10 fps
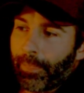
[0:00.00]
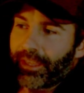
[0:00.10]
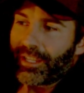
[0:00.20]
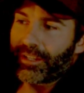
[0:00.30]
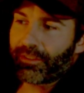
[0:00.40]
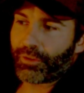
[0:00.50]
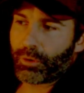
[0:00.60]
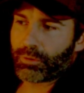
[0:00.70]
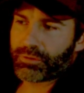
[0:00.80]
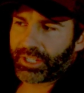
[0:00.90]
In
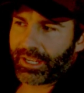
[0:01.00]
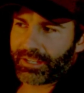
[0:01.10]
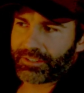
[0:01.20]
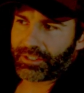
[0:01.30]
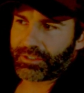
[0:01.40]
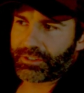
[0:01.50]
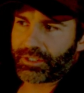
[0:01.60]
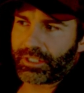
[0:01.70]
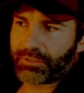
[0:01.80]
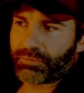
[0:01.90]
those cases,
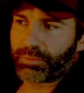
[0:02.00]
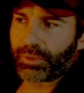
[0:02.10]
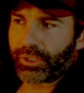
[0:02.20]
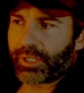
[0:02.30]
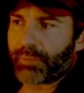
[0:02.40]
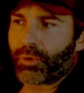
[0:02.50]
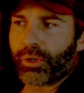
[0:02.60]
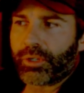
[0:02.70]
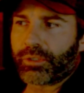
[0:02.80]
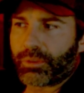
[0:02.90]
it's really
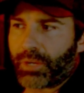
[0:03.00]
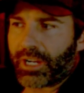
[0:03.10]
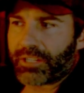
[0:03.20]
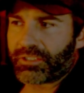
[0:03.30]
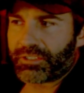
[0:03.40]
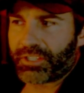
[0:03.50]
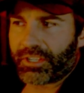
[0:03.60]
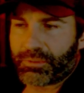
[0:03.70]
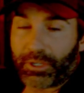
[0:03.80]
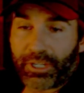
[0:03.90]
important to watch the
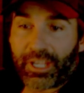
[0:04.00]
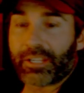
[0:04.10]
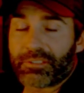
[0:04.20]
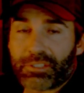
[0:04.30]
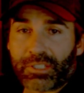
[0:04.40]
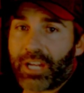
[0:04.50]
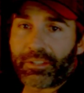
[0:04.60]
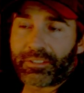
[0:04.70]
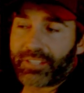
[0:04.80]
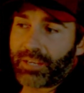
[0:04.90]
618, because a lot of the
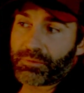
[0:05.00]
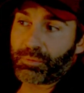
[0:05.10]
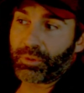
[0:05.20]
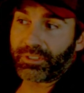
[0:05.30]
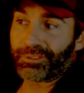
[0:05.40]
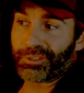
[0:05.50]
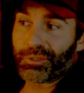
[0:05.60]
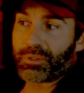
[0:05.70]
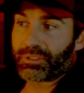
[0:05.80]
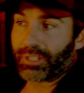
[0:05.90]
times what they'll do
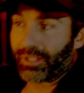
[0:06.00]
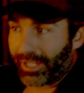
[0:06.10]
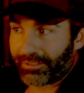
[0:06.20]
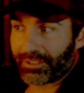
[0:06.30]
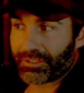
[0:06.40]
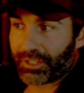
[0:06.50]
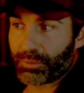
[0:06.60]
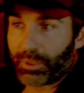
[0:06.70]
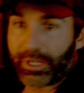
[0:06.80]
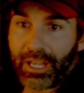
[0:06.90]
is they'll hit the
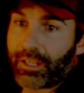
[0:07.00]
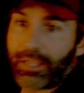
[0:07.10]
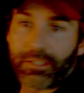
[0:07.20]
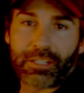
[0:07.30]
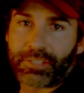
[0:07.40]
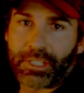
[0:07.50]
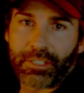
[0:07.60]
618 and that's it.